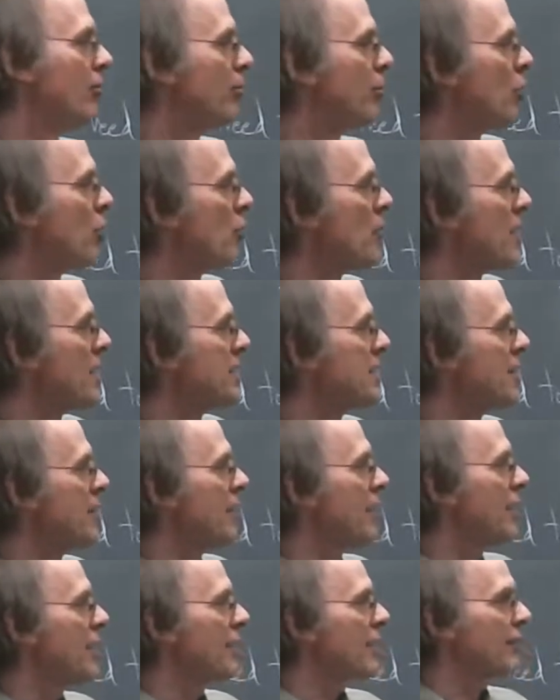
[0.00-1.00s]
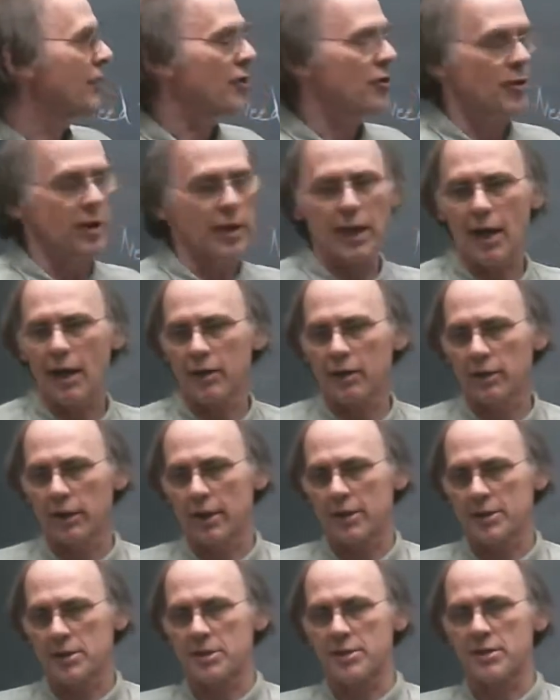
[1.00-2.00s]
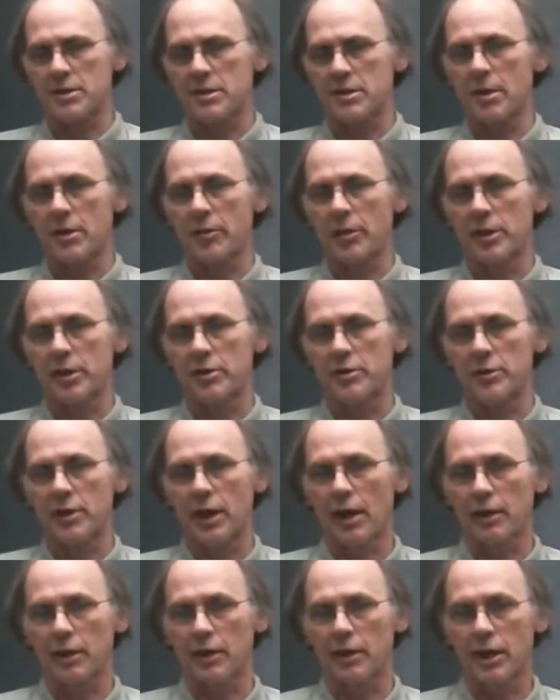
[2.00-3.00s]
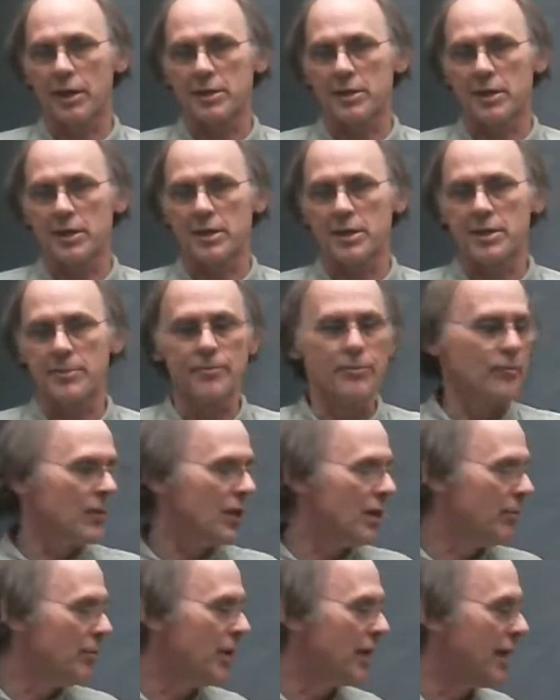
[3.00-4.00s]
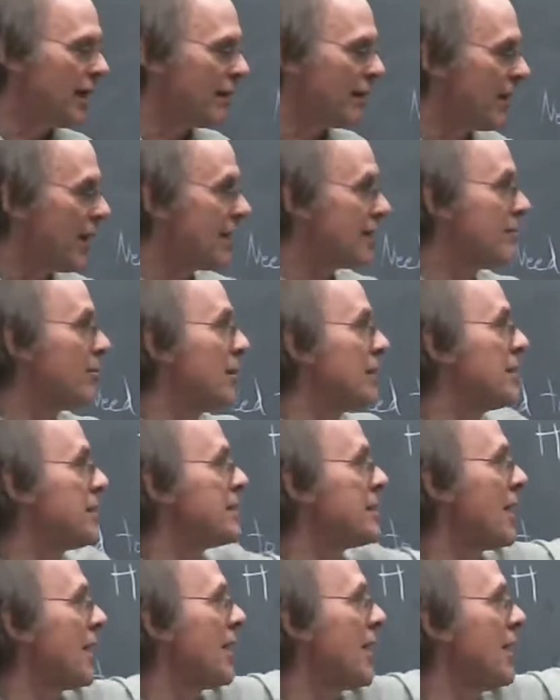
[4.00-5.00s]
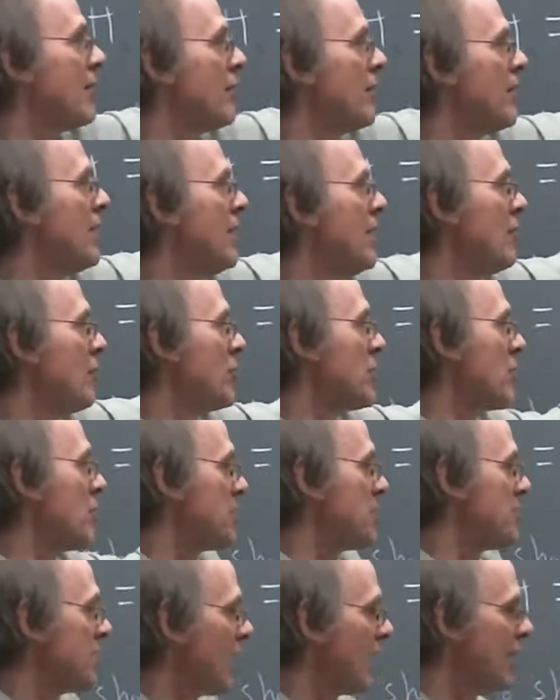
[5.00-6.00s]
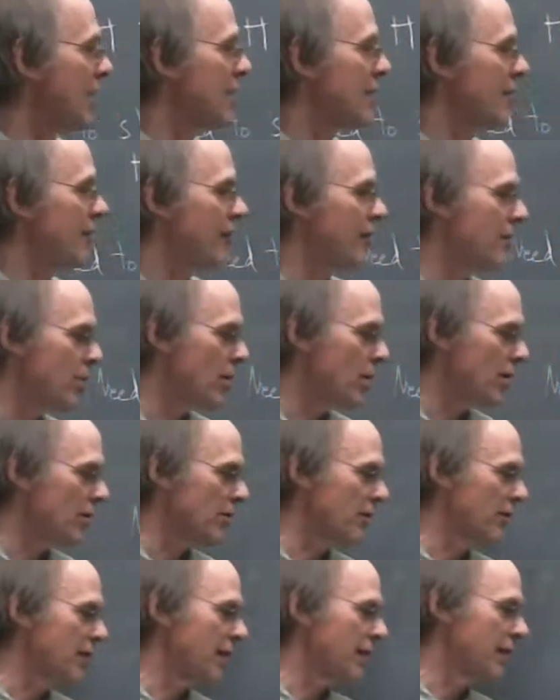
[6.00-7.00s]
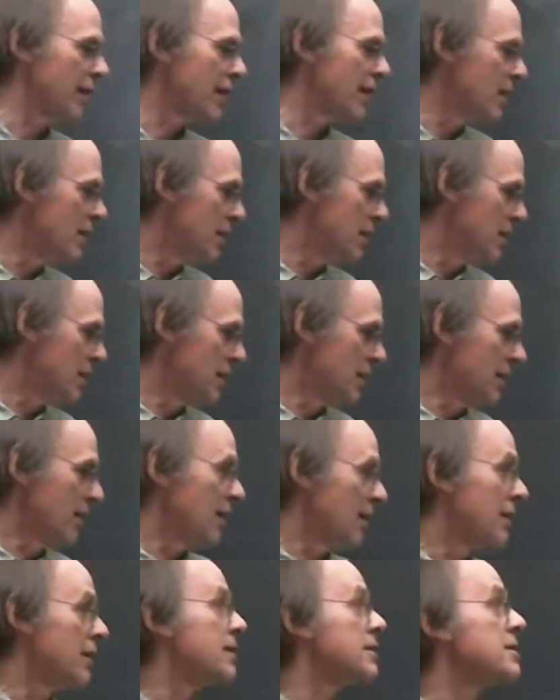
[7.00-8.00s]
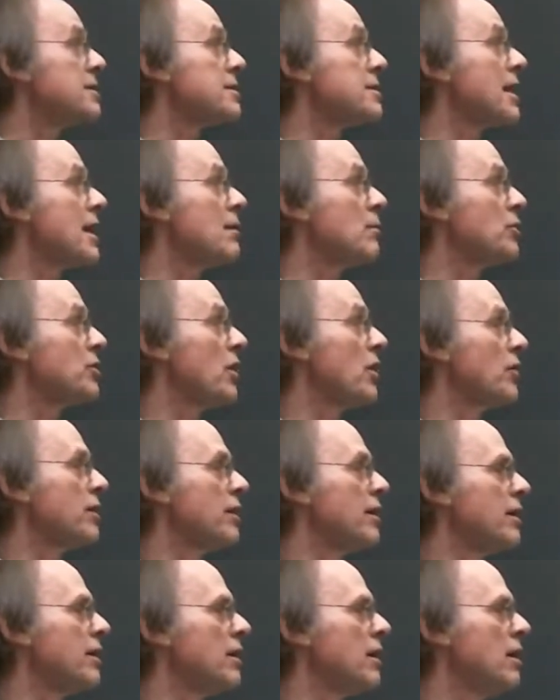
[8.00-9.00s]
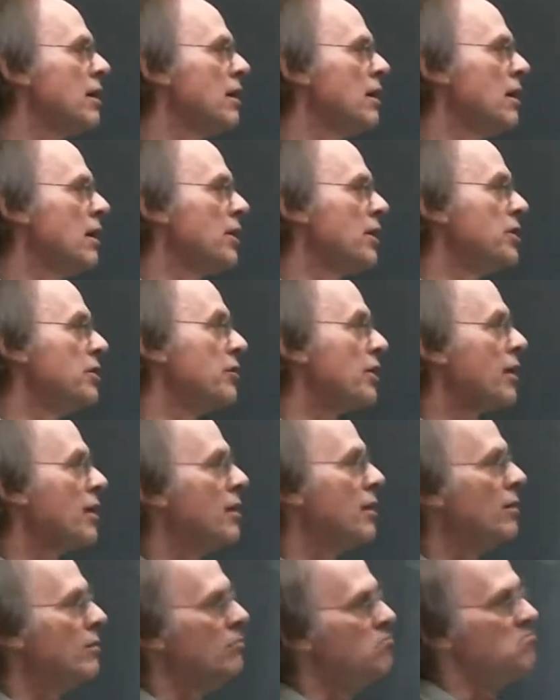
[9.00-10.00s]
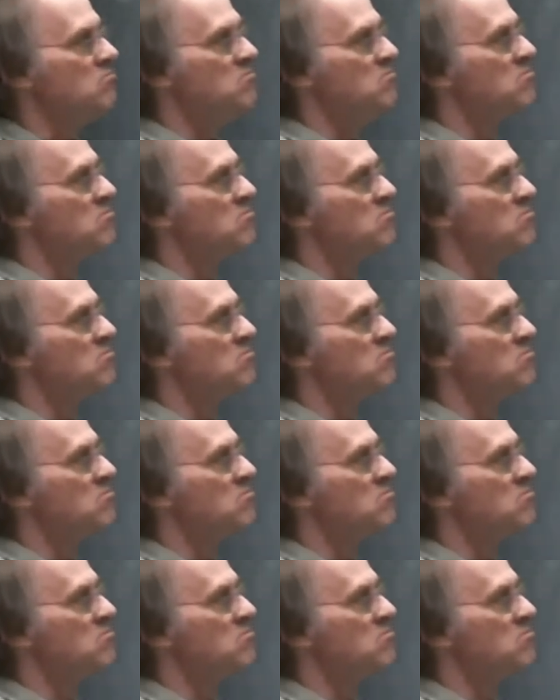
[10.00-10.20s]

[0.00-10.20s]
perturbation theory if you're doing calculations or some other way to do calculations. But anyway, but this again, we're sticking to the free particle theory. This is the Hamiltonian. You can